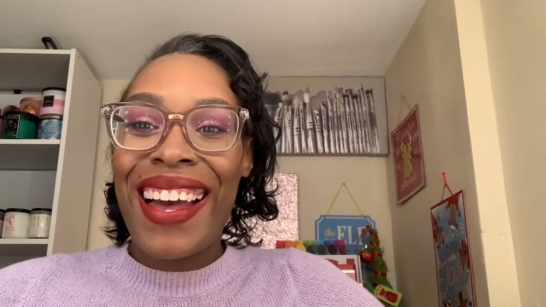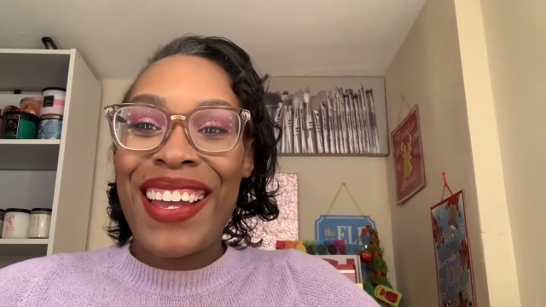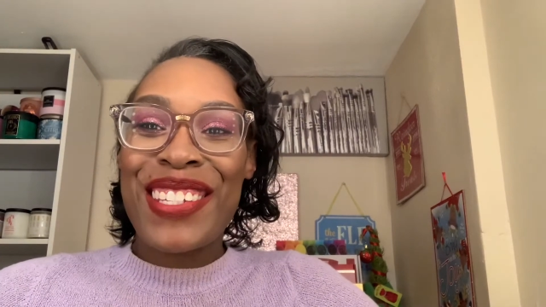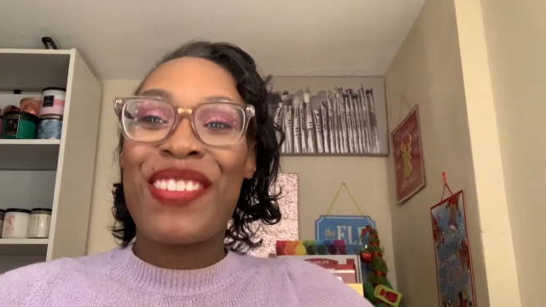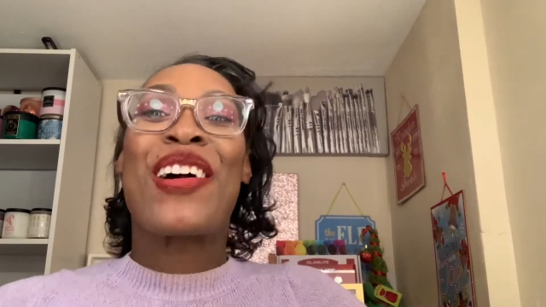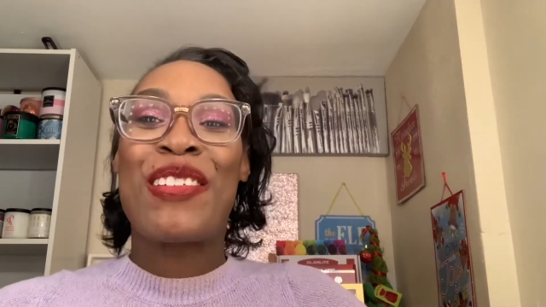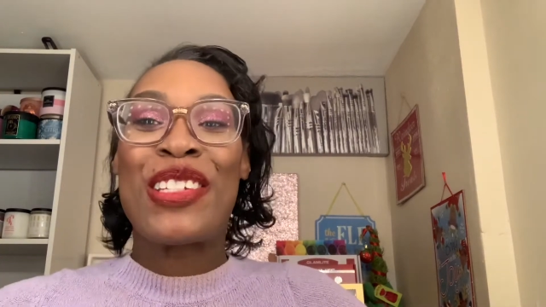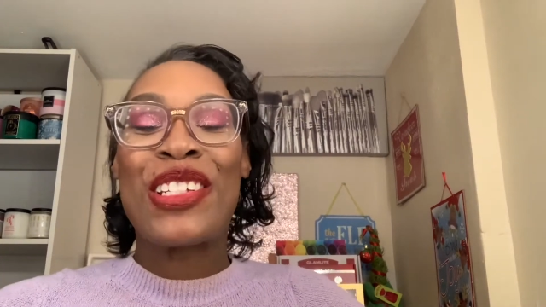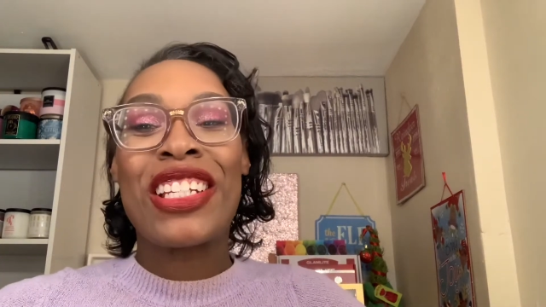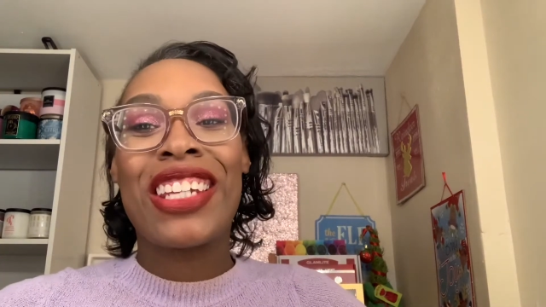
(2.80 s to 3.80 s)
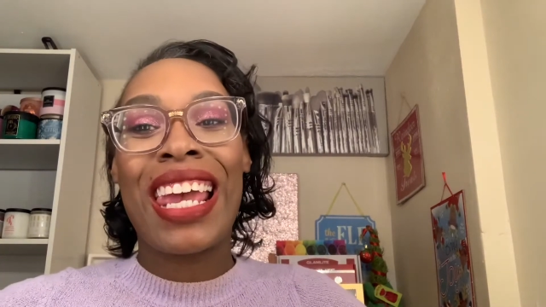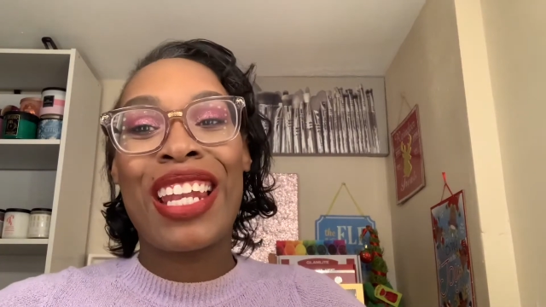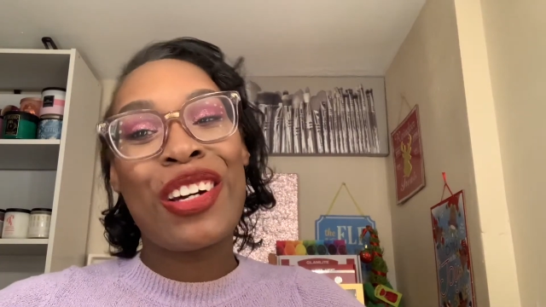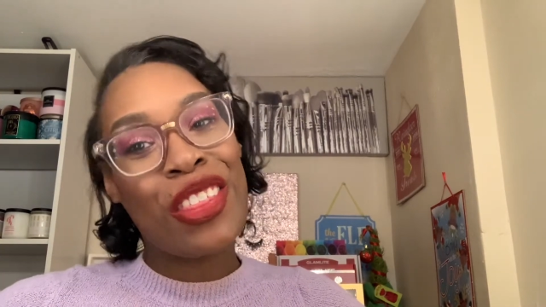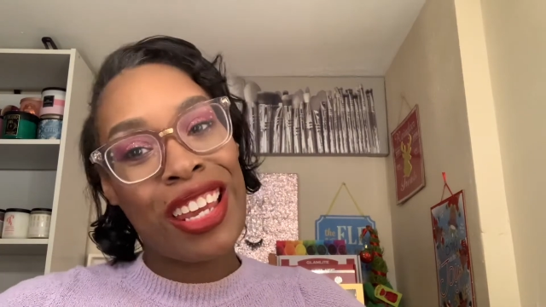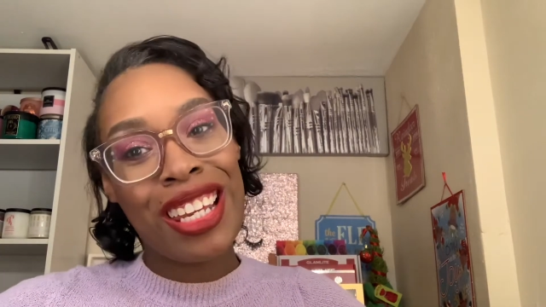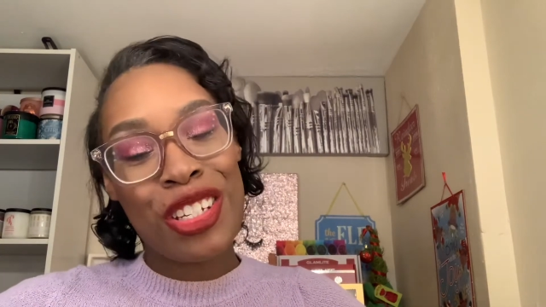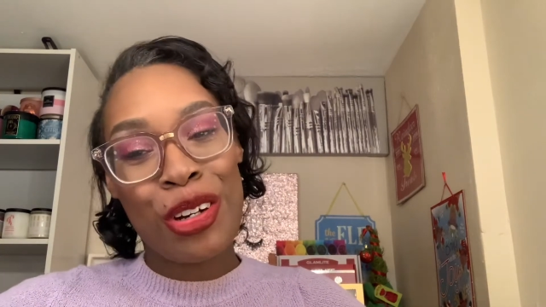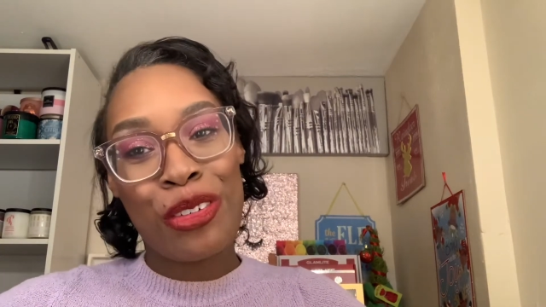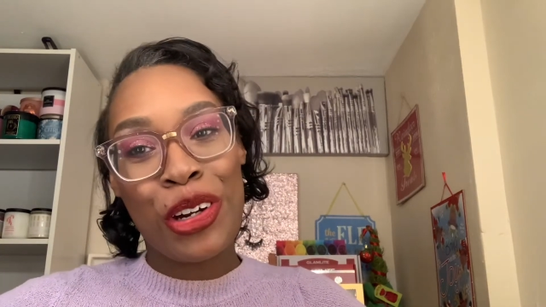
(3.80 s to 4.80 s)
guys, welcome to the channel, The
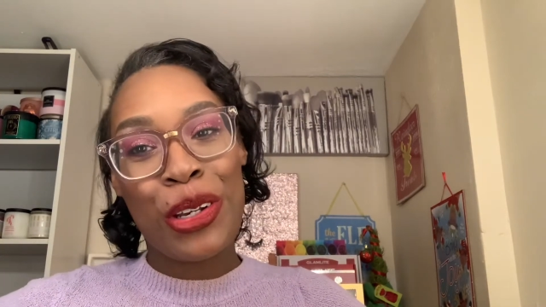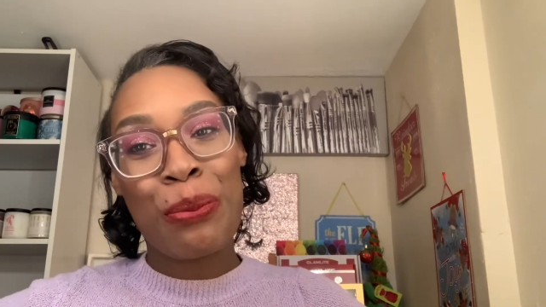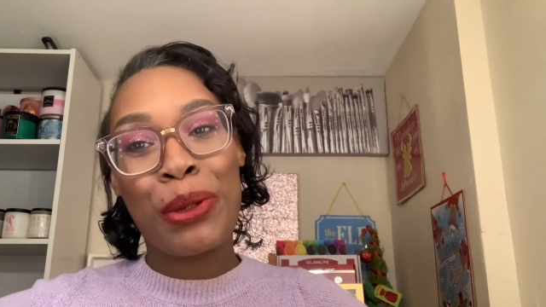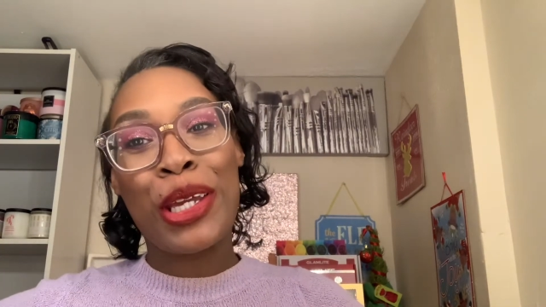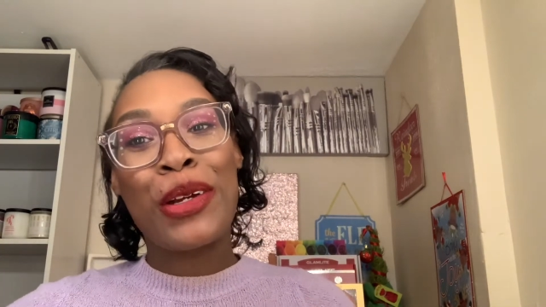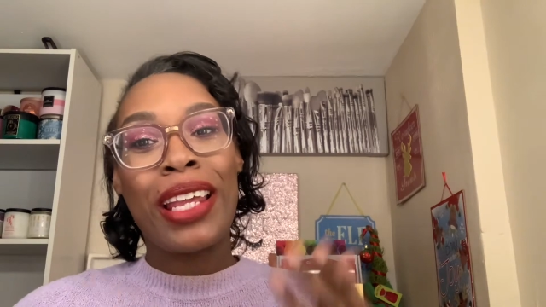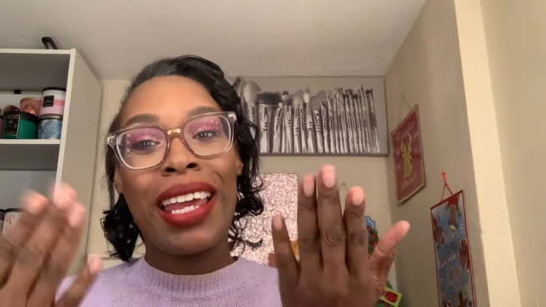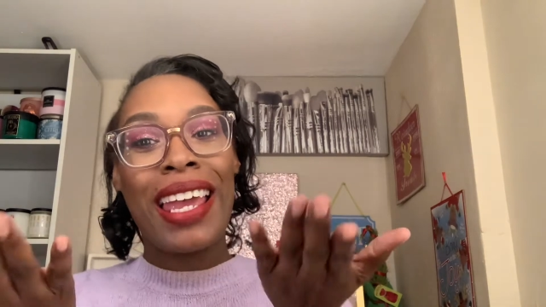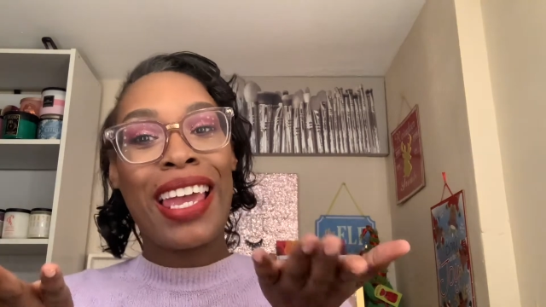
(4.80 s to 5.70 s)
Introverted Beauty.